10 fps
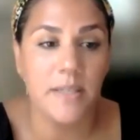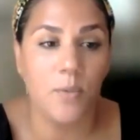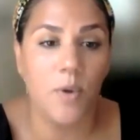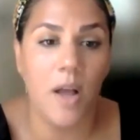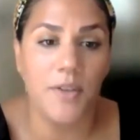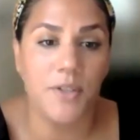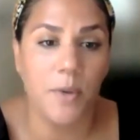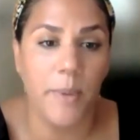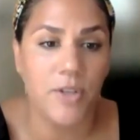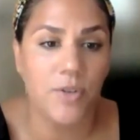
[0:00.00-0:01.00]
And we'll also
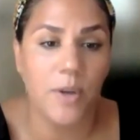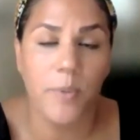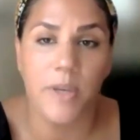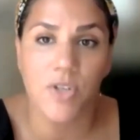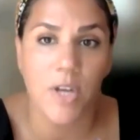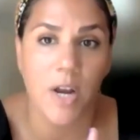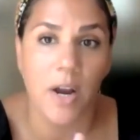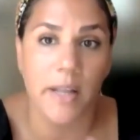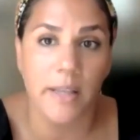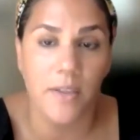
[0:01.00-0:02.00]
make sure that we
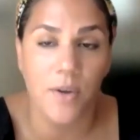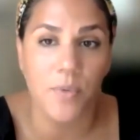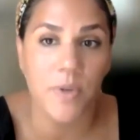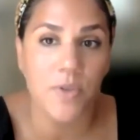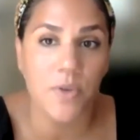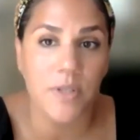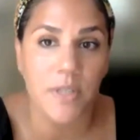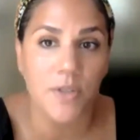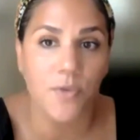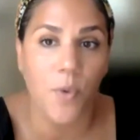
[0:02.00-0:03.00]
share any other
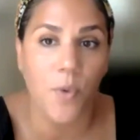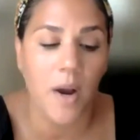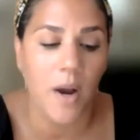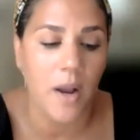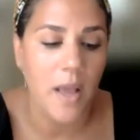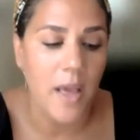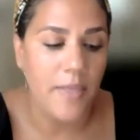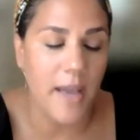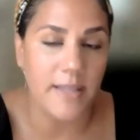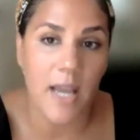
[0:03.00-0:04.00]
resources for
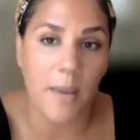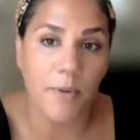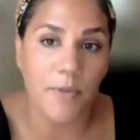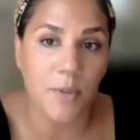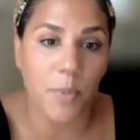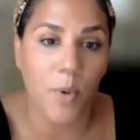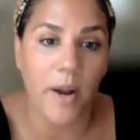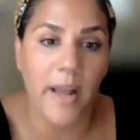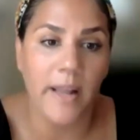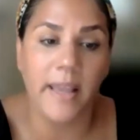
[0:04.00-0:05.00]
that type of
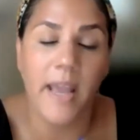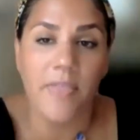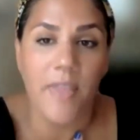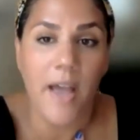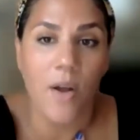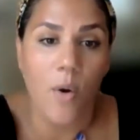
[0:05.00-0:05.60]
support. And again, that